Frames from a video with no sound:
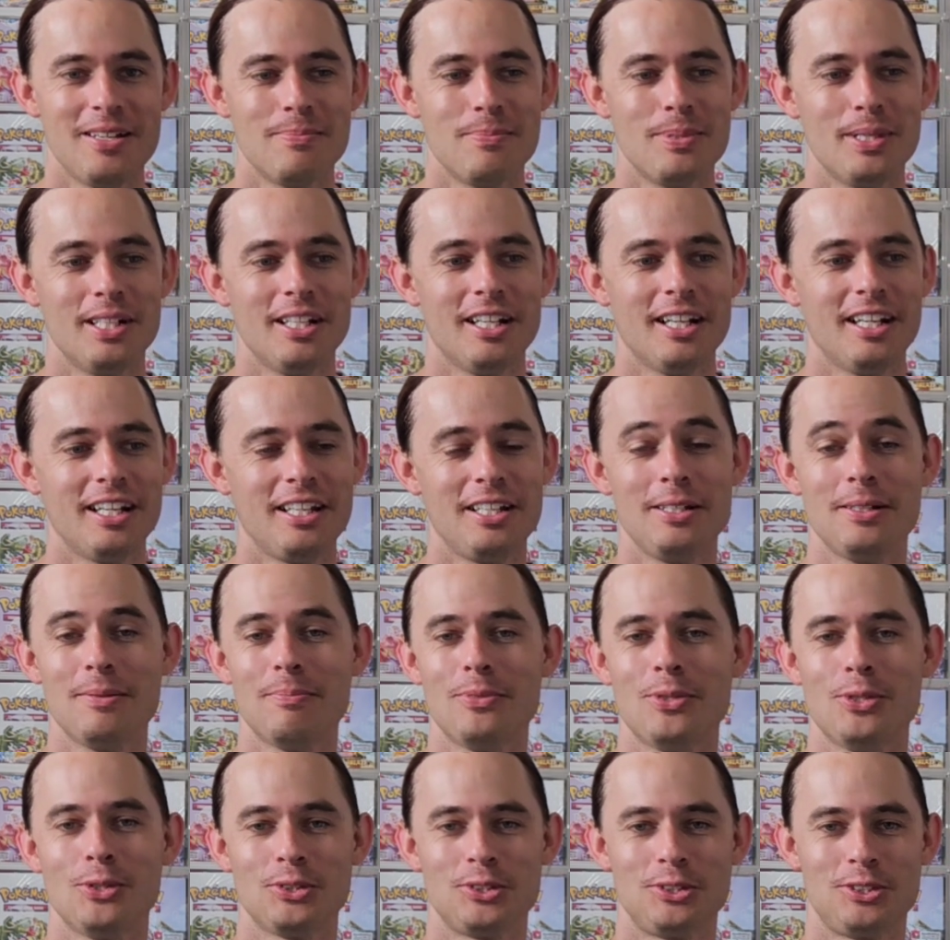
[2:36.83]
But in a
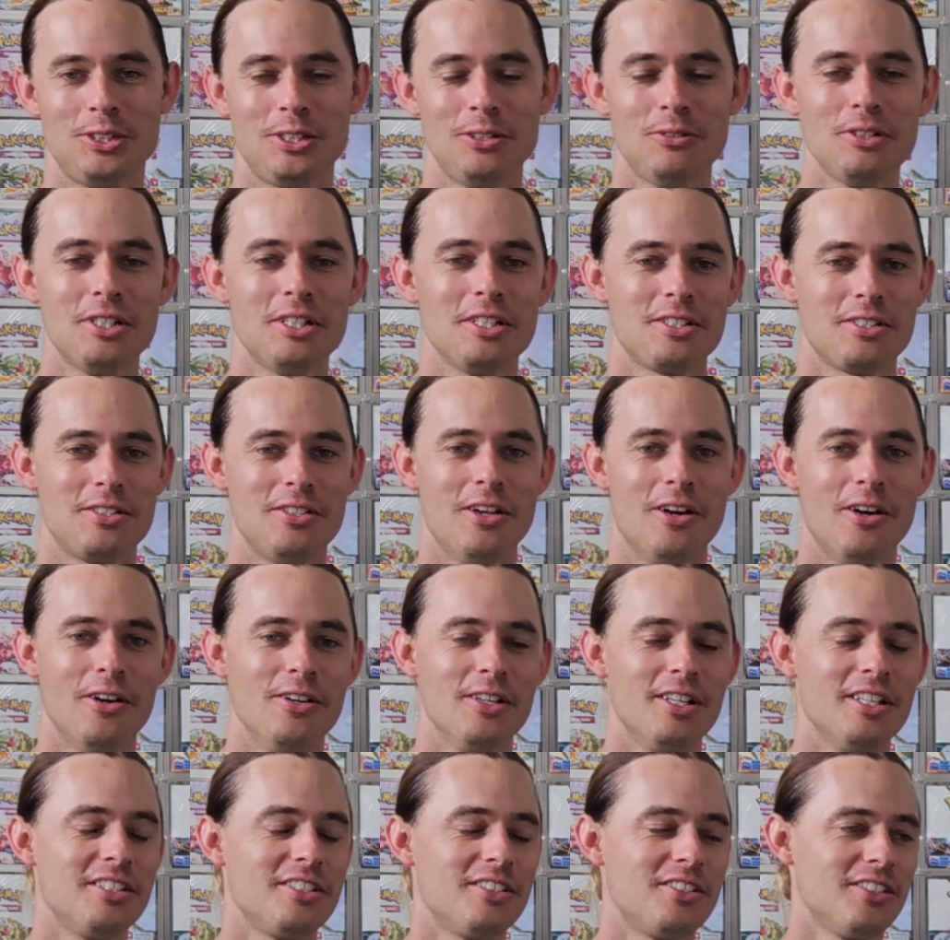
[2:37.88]
more serious note,
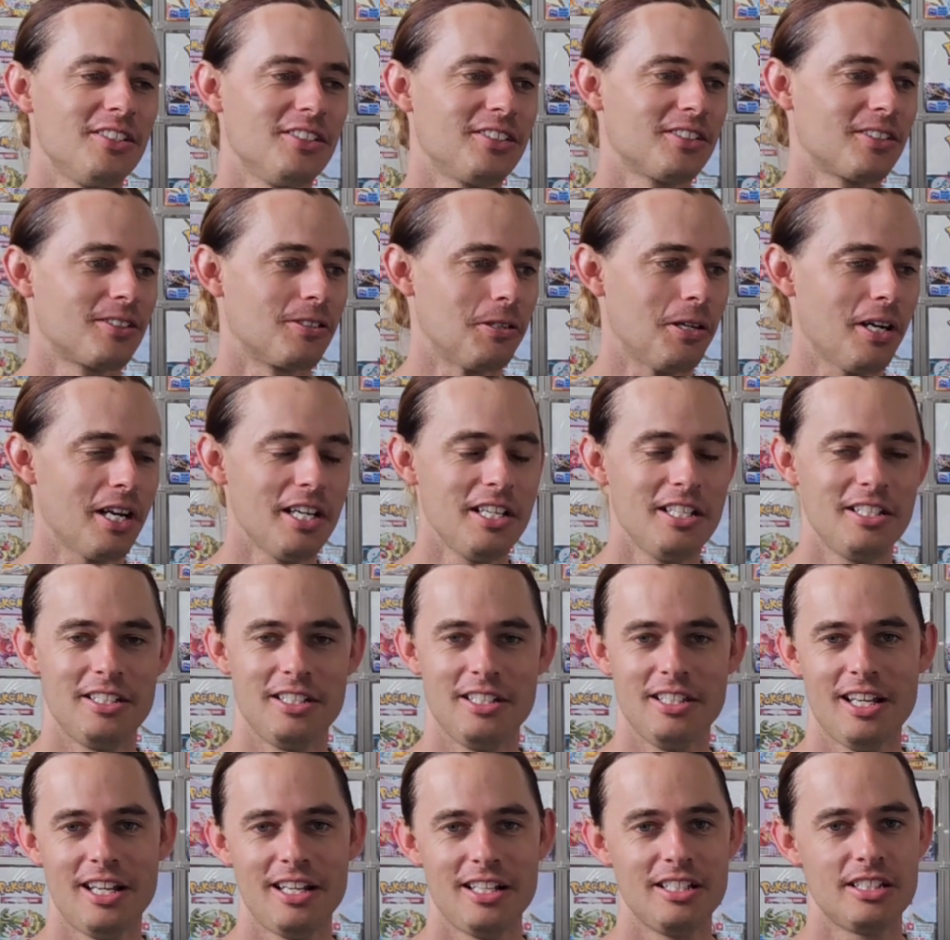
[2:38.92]
it's just crazy
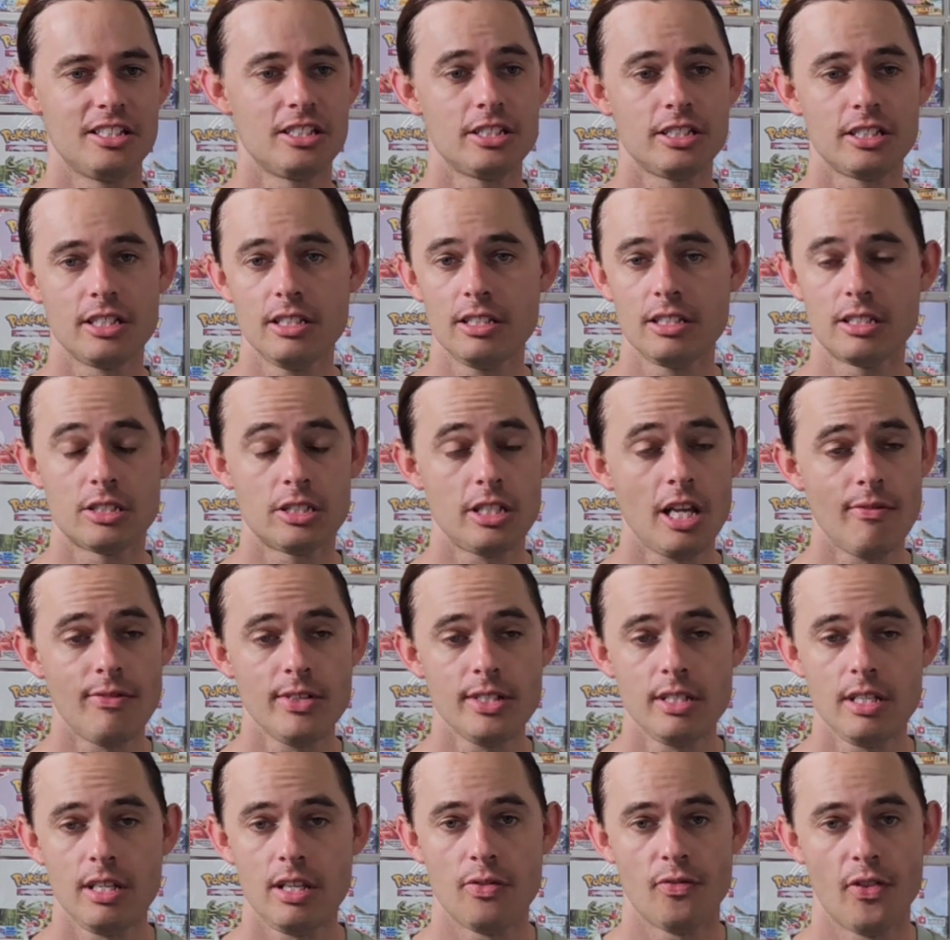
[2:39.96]
that it's
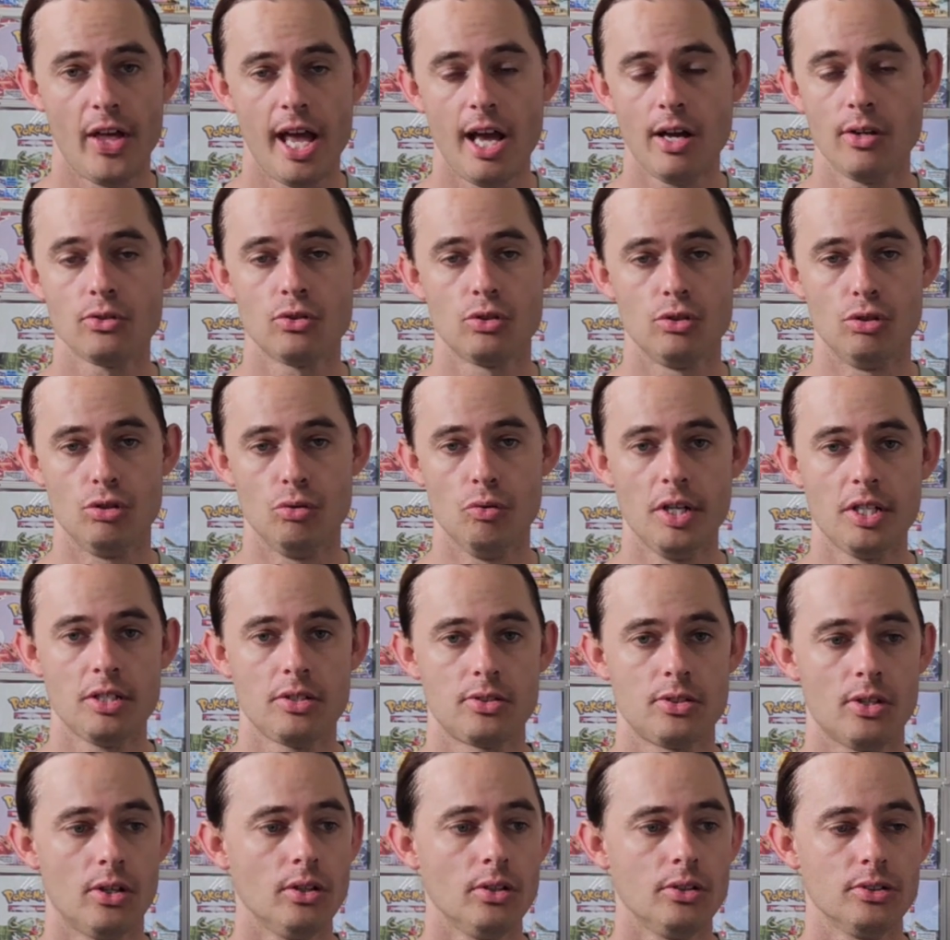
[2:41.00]
70,000 US
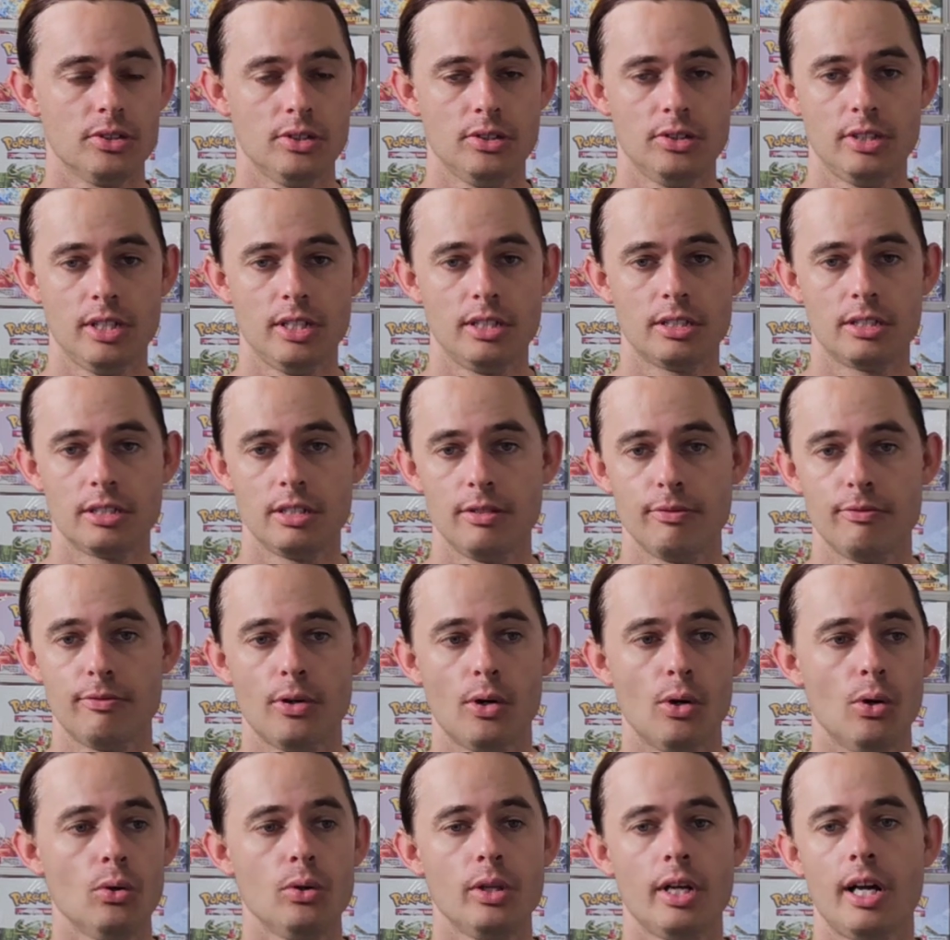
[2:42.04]
dollars essentially for
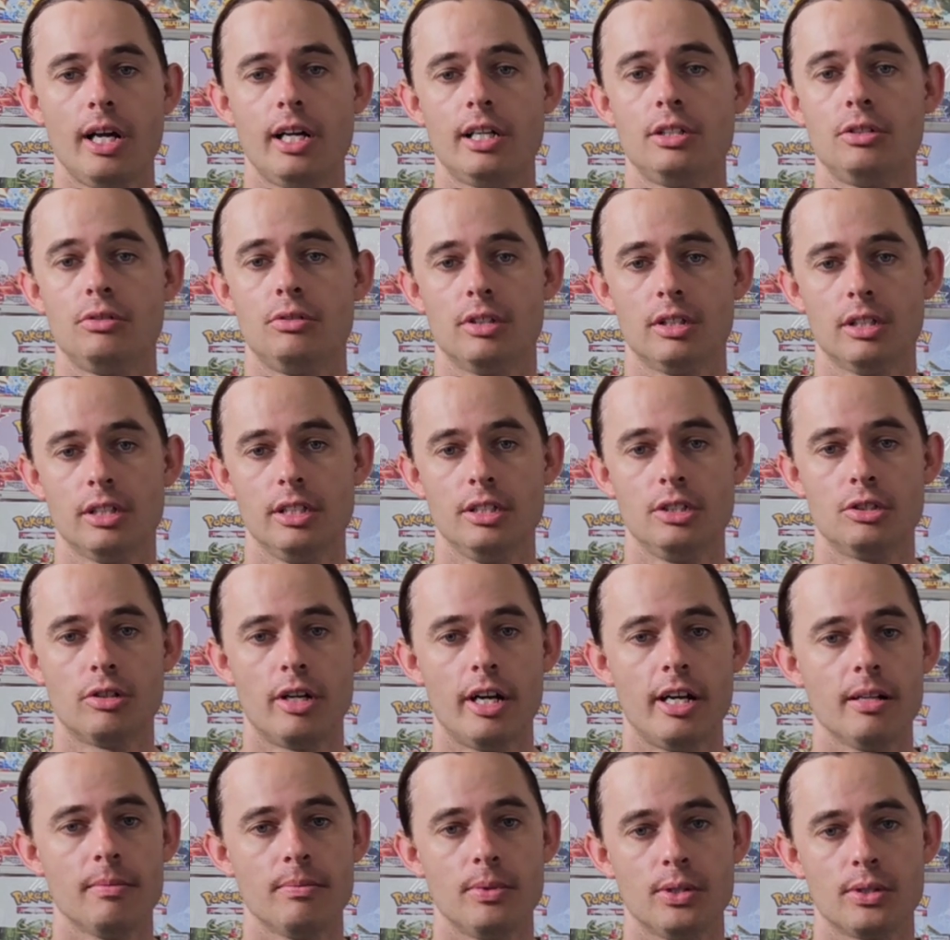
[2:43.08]
all 100 Elite
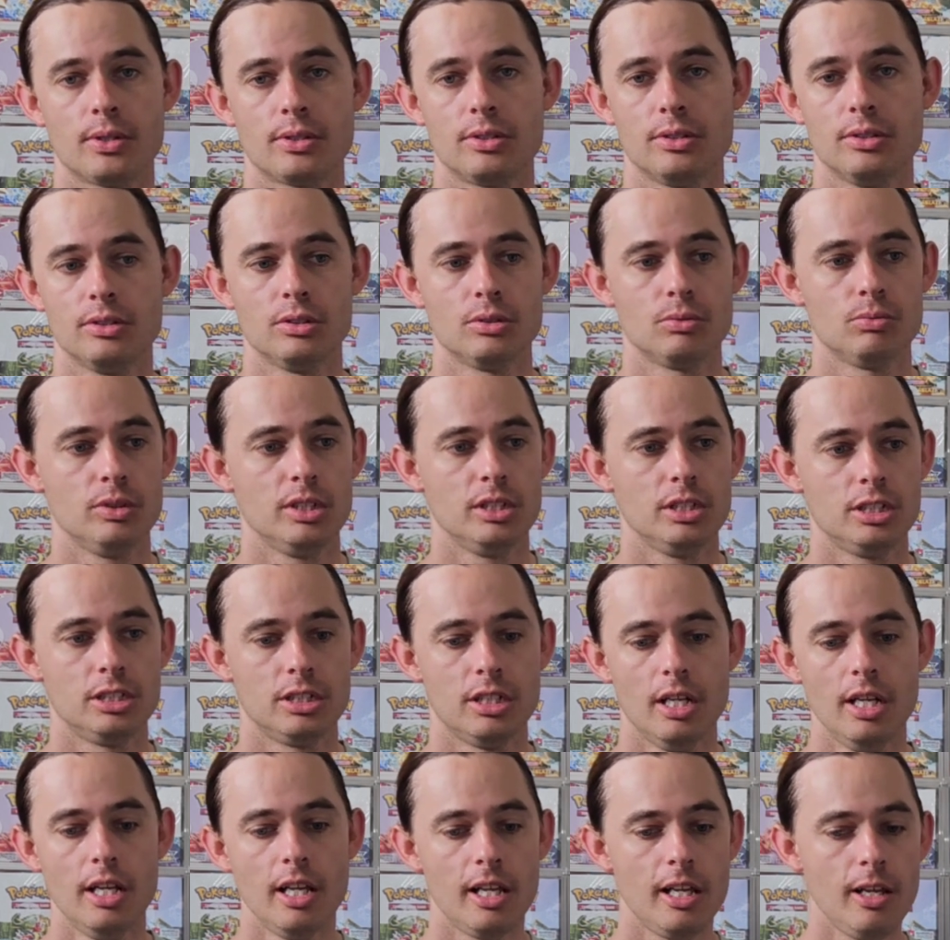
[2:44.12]
Trainer boxes, which
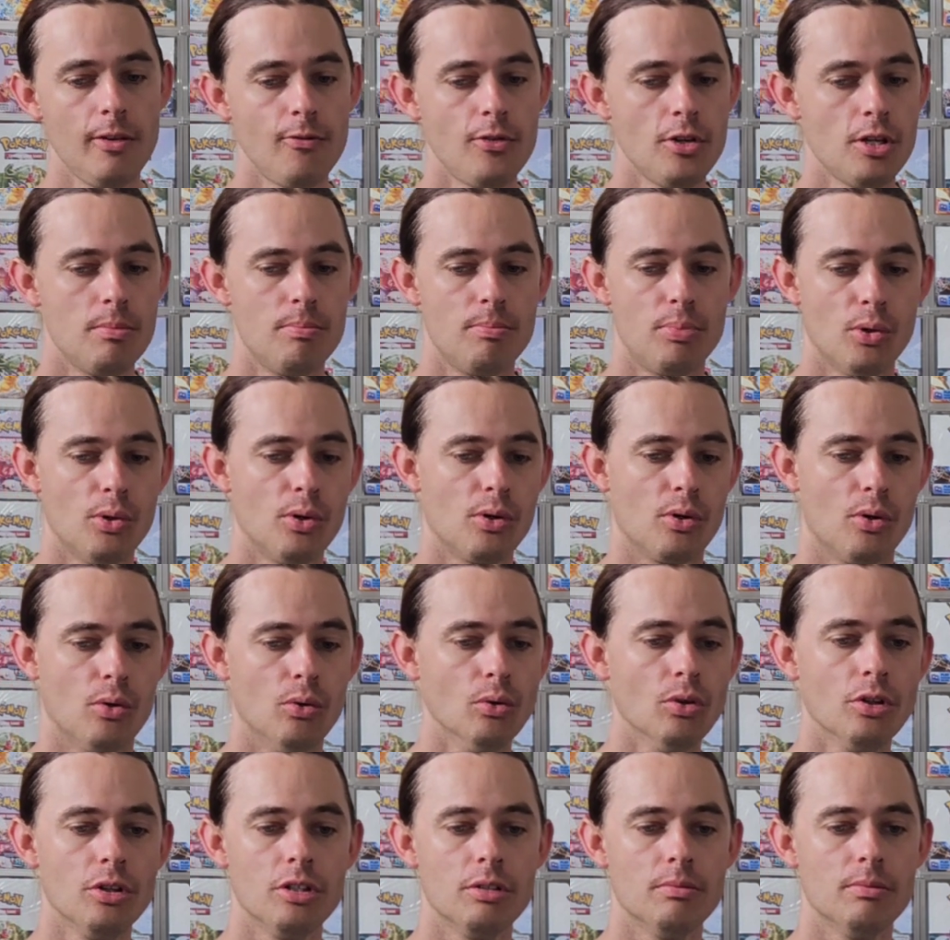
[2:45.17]
if you'd bought
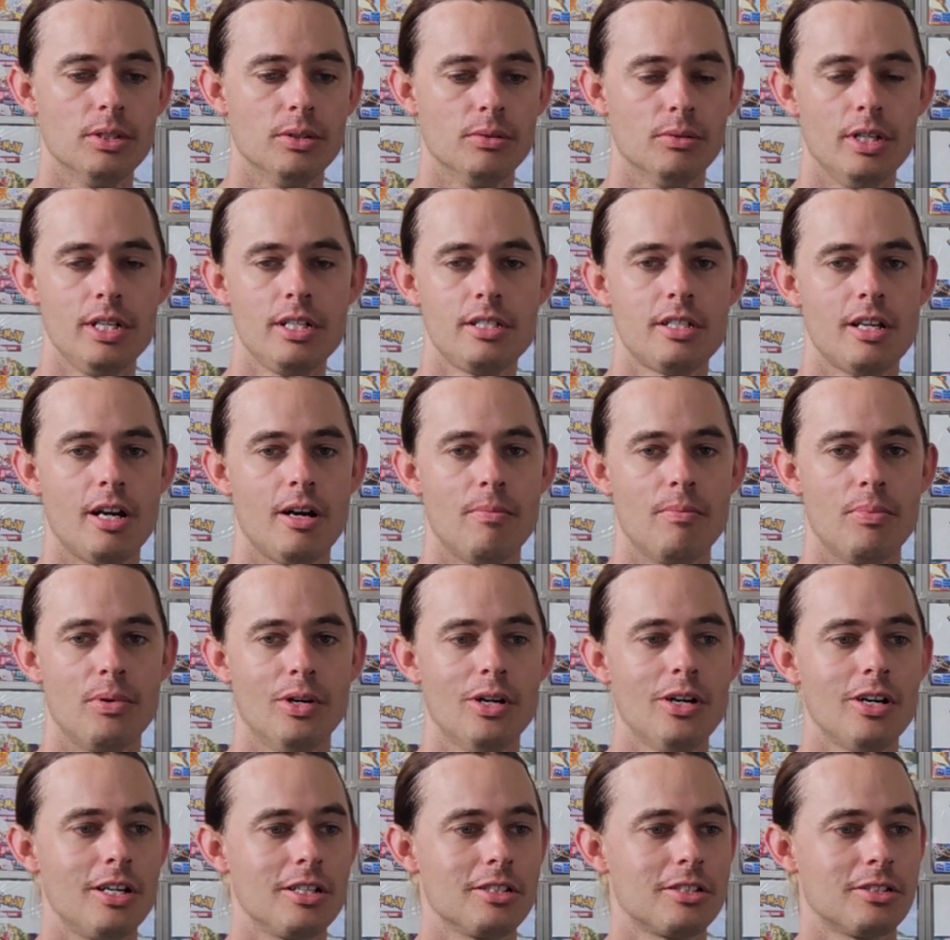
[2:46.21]
all of them at retail
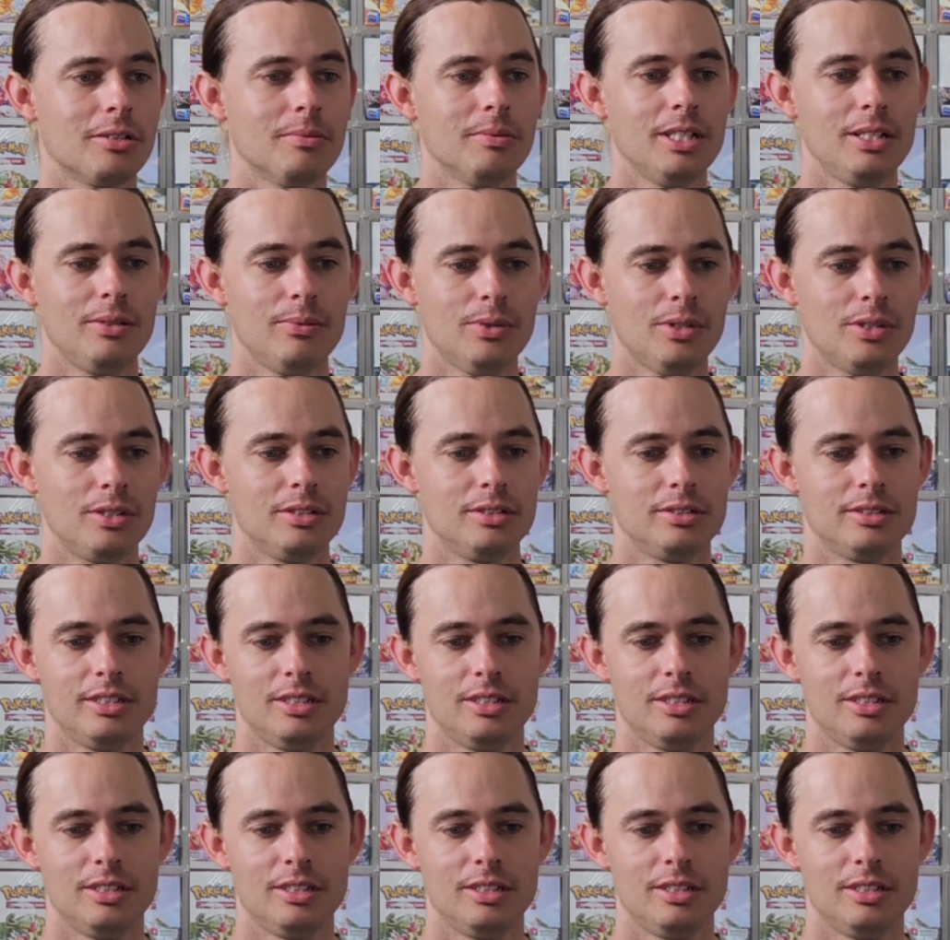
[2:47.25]
price, I mean, what?